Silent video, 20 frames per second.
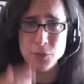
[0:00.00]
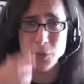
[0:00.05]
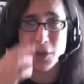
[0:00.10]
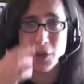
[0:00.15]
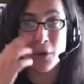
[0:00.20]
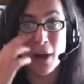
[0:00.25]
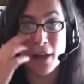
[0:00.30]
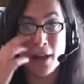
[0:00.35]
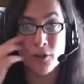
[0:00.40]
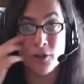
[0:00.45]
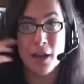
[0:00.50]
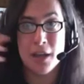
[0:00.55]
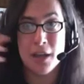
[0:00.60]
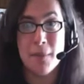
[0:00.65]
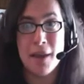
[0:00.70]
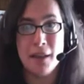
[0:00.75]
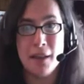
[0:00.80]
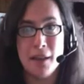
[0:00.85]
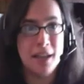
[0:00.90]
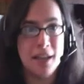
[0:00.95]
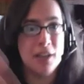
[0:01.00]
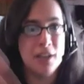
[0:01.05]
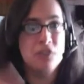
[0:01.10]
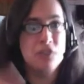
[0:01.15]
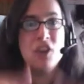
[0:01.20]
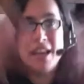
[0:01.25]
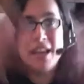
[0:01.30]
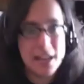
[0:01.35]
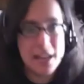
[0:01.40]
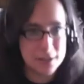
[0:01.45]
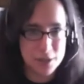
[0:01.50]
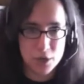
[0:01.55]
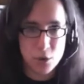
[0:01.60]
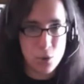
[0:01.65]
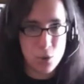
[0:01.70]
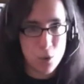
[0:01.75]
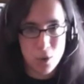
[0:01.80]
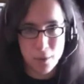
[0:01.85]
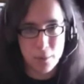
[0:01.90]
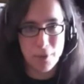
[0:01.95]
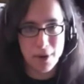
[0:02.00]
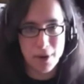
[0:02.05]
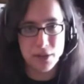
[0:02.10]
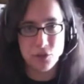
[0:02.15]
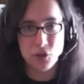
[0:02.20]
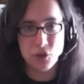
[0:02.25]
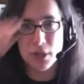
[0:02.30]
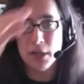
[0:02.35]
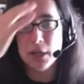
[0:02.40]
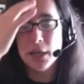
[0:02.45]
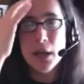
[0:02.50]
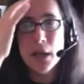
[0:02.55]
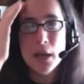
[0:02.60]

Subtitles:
where you're not talking about like a gigantic corporation,